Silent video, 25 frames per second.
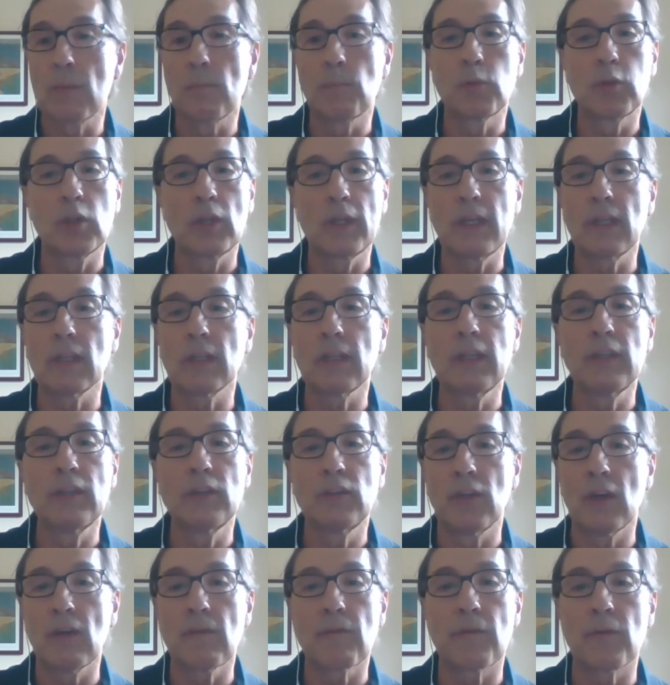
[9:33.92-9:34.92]
is
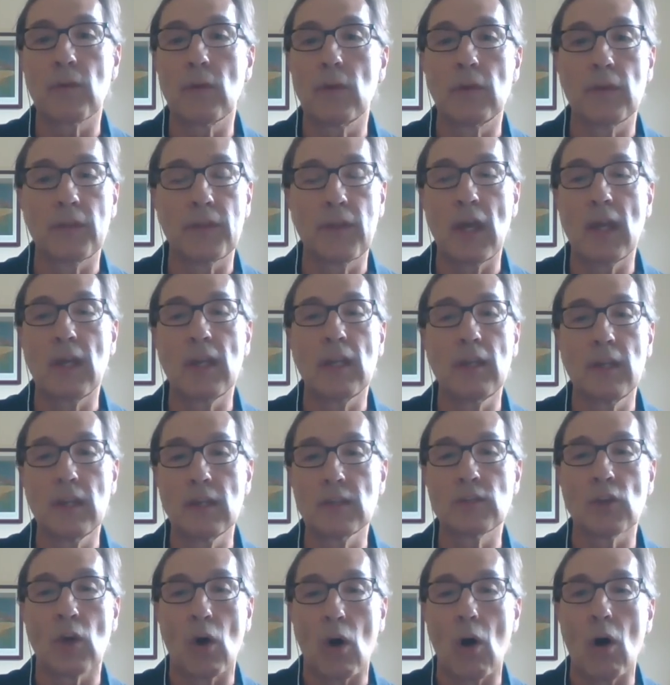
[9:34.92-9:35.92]
completely different
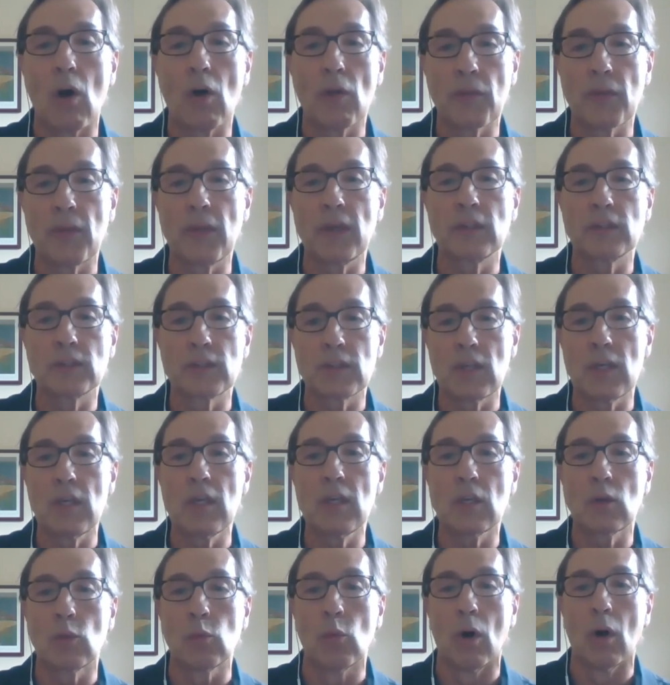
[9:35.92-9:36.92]
than it is all
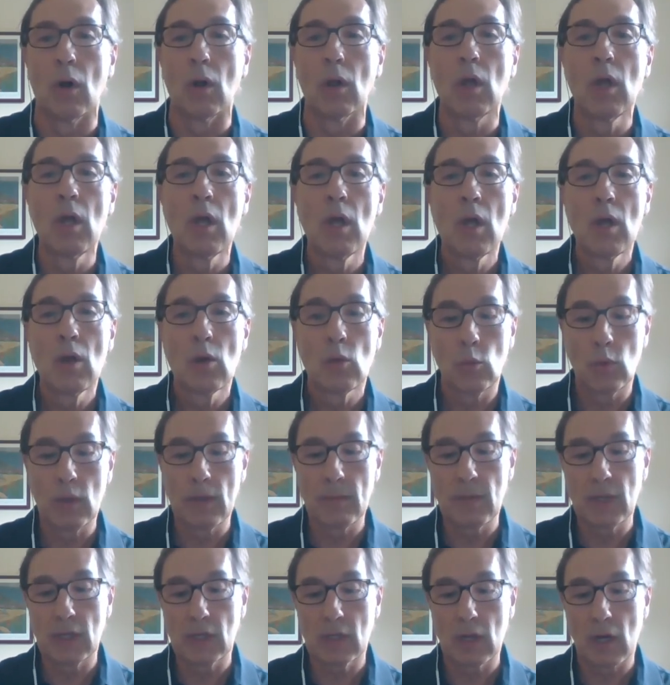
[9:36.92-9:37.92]
things equal.
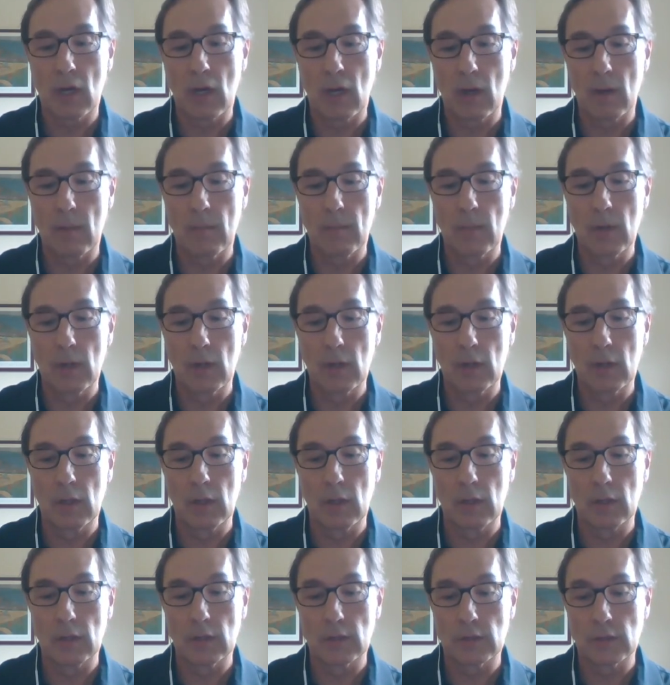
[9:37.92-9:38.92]
We
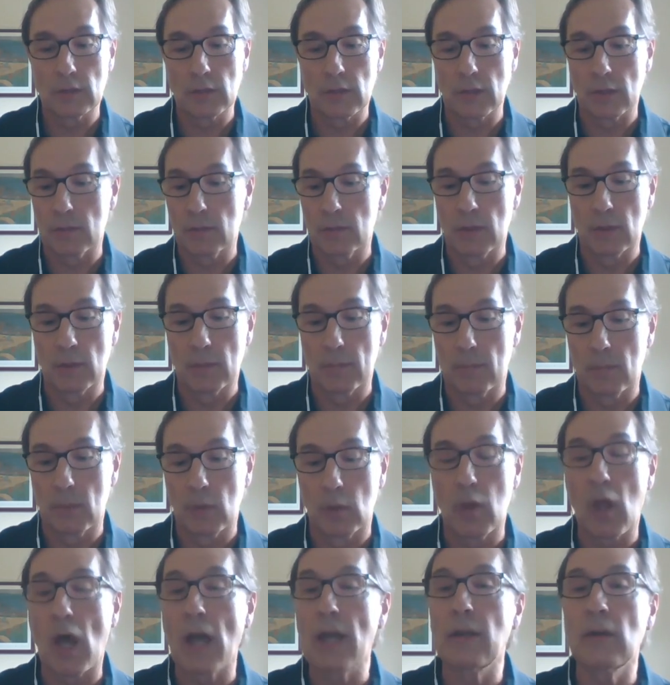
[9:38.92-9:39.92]
become,
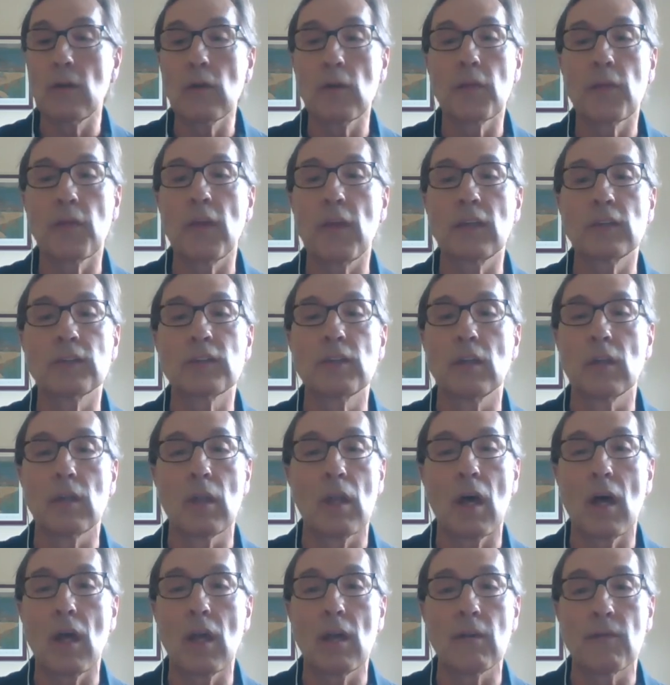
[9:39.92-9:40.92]
the lighter
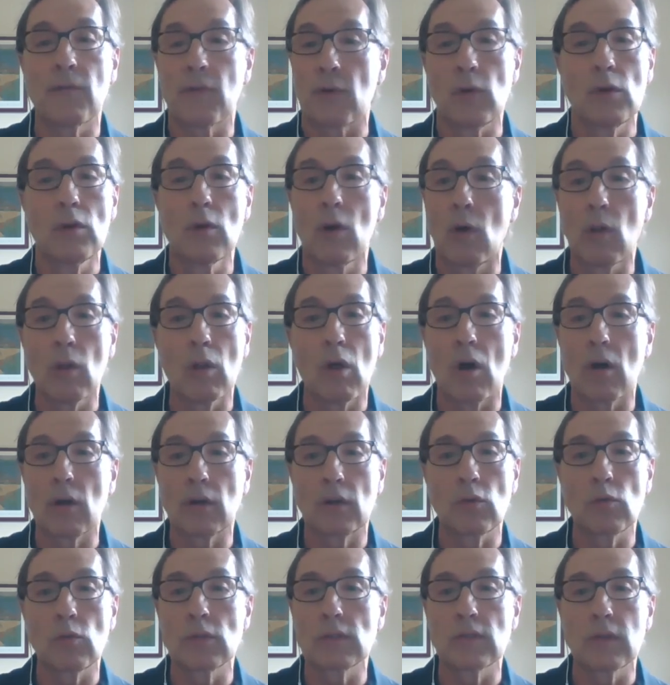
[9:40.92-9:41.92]
things in life are
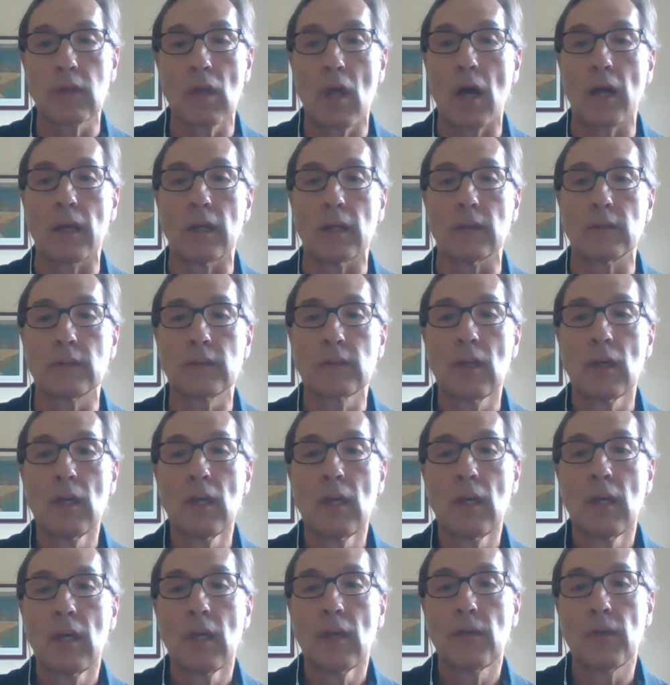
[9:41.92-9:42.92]
no longer as light.
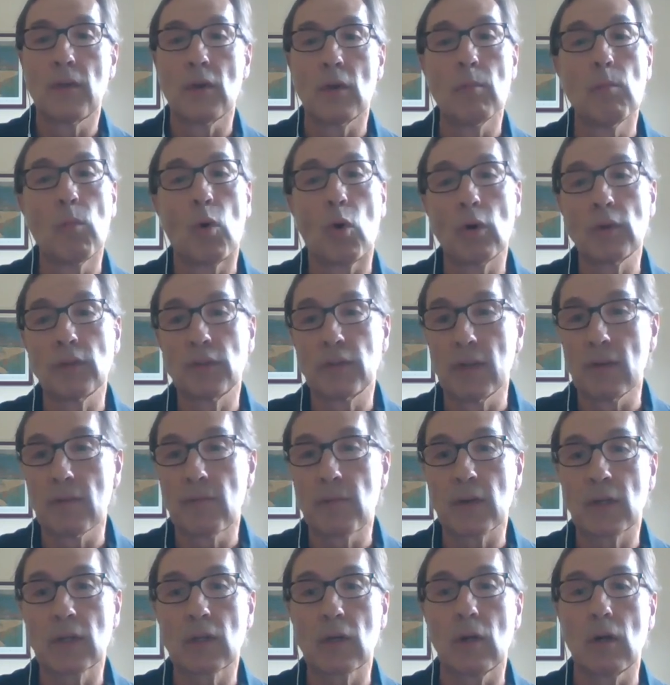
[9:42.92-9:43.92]
They're
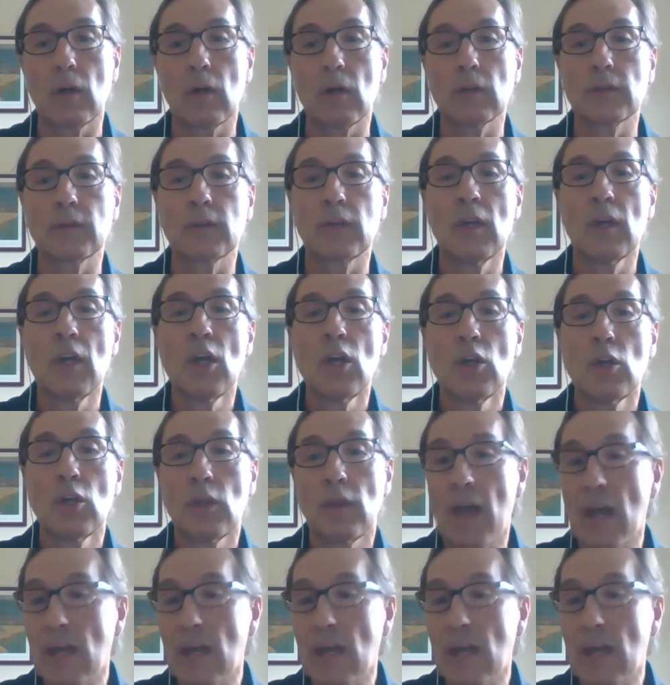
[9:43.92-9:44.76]
more difficult.